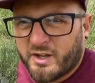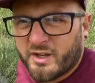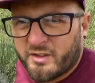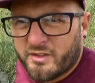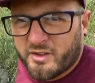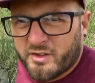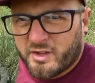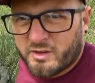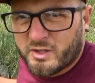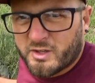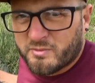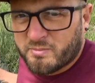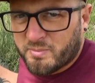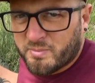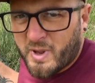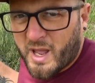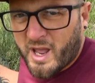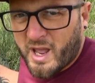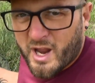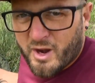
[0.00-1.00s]
the
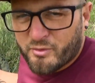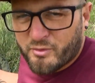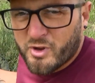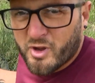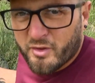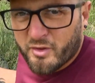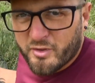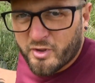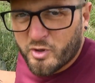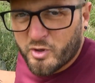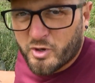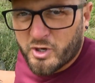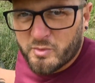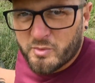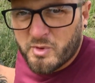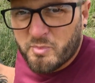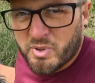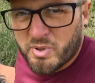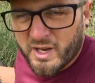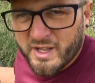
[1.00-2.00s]
area that you're going to
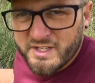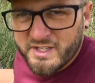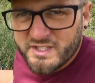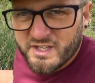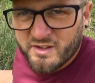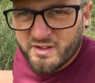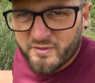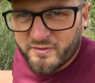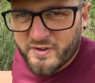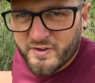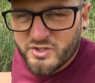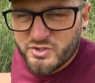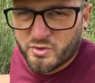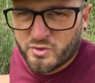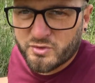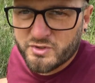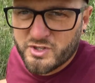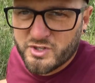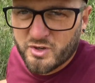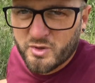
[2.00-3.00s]
be placing the fish
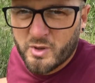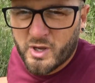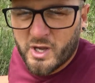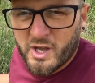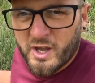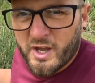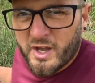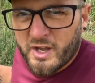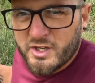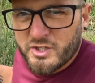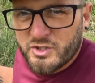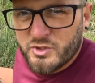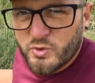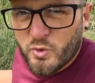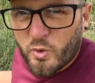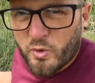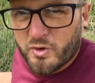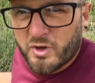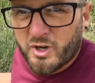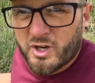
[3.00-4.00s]
onto is
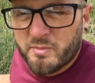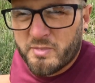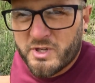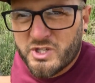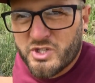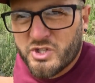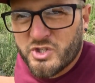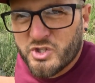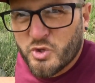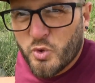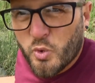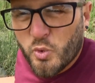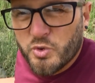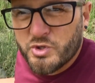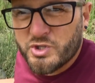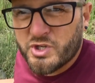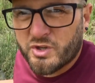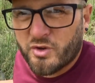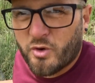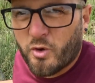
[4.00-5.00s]
not going to be
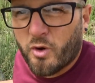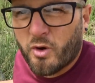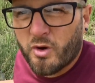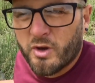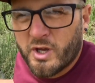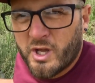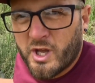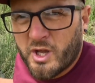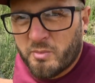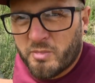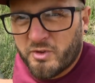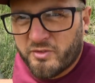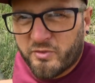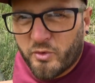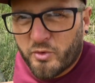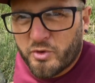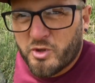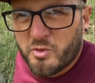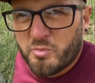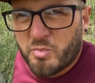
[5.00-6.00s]
scorching hot
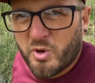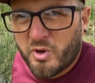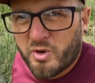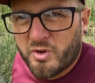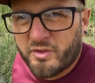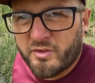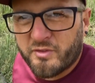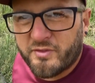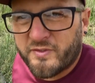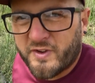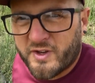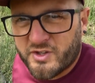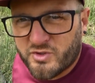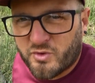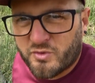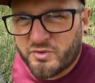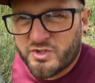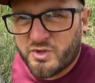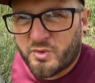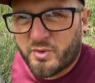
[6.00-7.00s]
before you put the fish
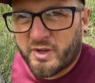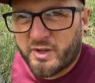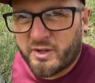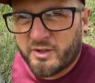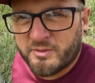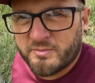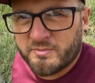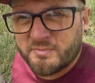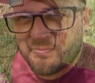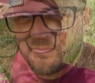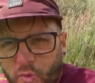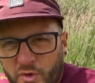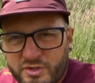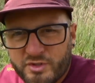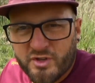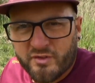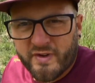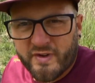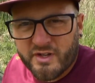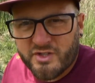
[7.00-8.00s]
onto it.
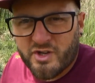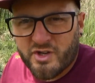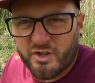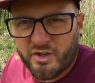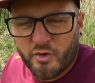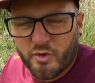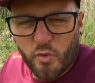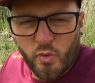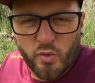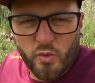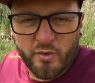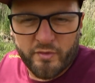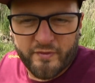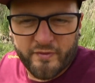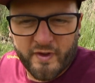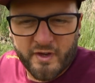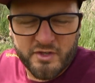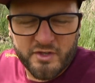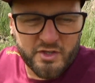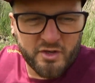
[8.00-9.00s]
Once I've actually caught a
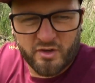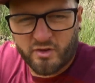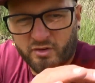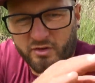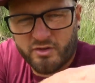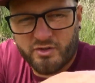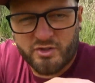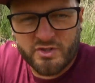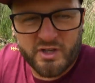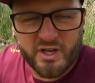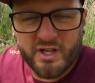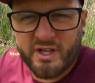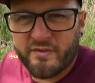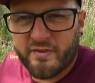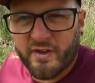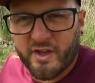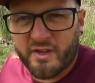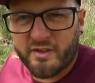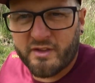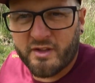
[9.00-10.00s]
fish, I can just
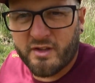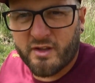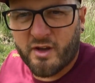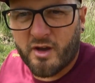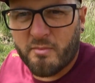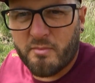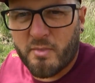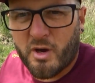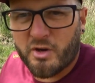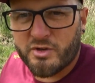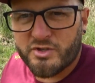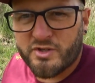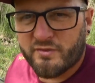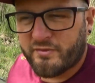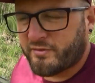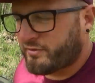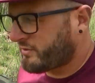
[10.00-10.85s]
leave it in the margin